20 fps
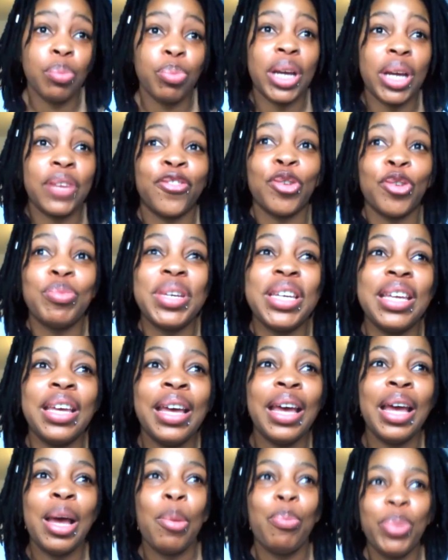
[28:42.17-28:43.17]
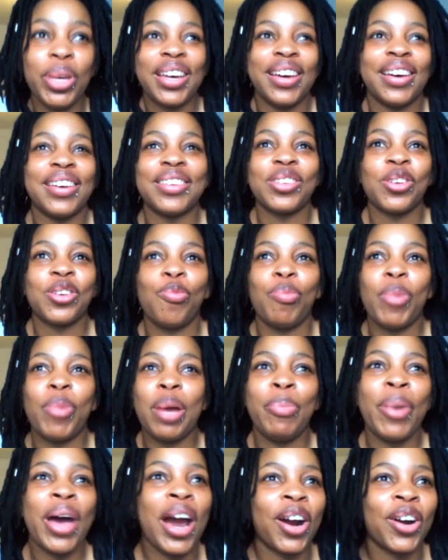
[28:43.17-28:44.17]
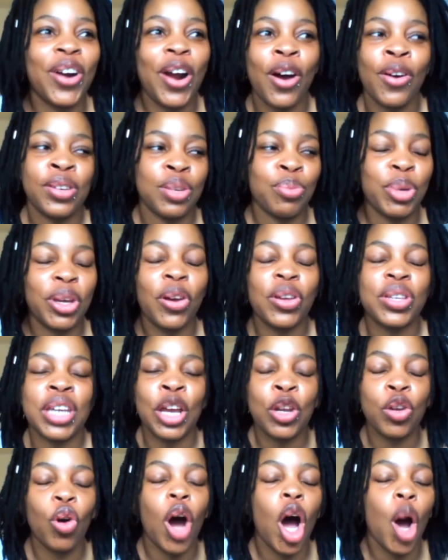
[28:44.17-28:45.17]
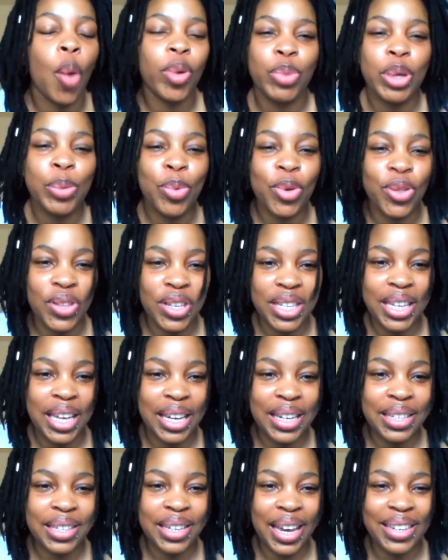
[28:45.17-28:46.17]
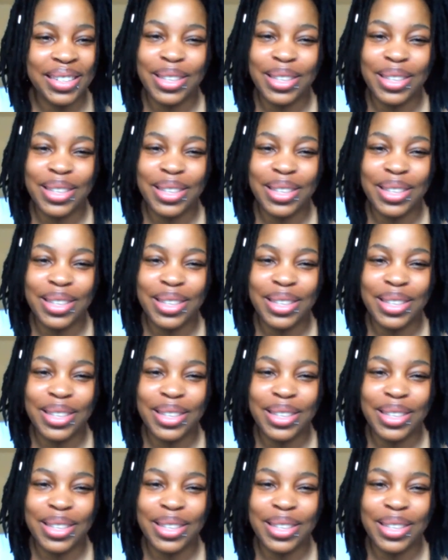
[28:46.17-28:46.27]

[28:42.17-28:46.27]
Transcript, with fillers: But for me, because of my background and because I know how many people this can touch,